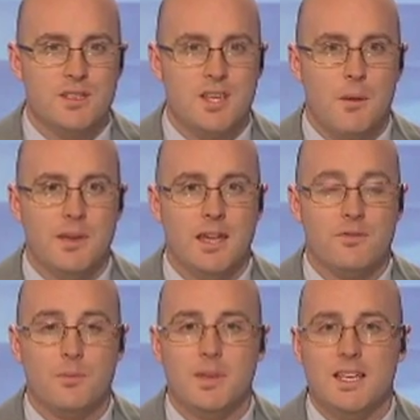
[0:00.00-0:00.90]
coming in
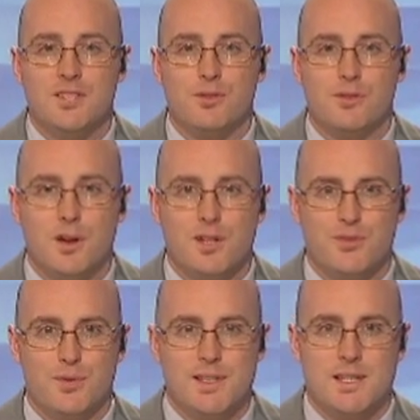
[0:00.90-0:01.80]
from the eastern
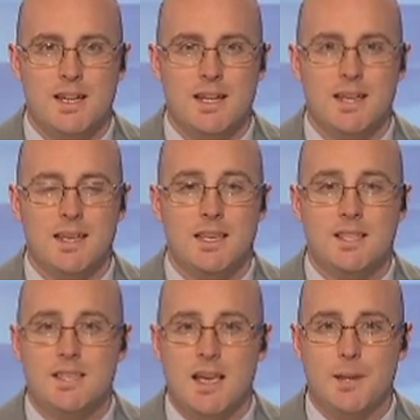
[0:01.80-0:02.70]
countries. He
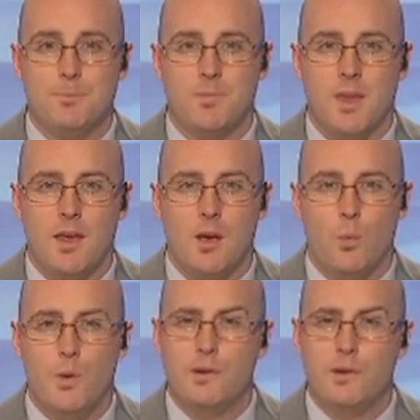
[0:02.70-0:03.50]
said, "We are